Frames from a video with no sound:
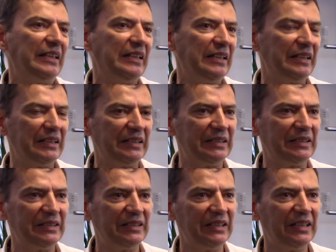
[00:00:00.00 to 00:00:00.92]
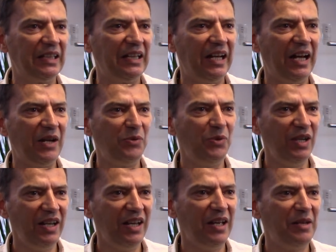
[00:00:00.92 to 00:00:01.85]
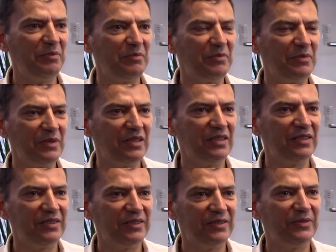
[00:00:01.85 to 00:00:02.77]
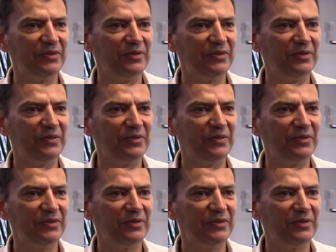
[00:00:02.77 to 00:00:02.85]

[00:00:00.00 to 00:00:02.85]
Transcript: And uh, I really am uh,